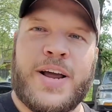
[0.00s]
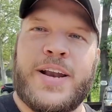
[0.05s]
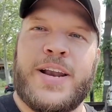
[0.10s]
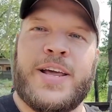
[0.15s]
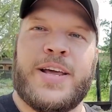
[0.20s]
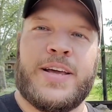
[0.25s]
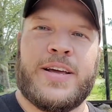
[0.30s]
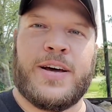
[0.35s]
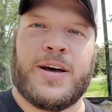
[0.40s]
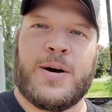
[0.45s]
to
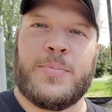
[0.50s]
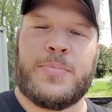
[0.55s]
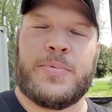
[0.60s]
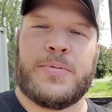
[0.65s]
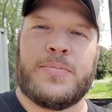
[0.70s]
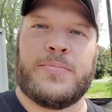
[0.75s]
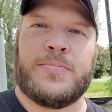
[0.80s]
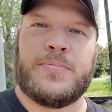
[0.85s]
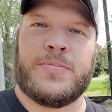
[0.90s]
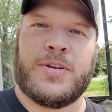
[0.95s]
help
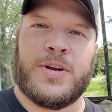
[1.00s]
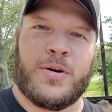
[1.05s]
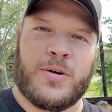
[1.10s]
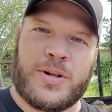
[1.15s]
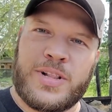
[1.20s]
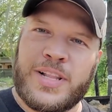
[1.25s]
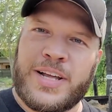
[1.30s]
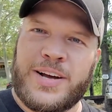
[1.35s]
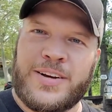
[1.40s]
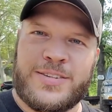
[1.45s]

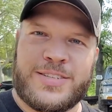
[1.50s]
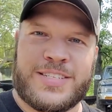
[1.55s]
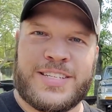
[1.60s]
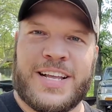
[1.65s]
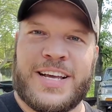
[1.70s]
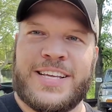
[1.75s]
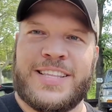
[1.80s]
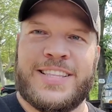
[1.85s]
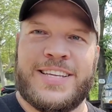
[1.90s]
clowns like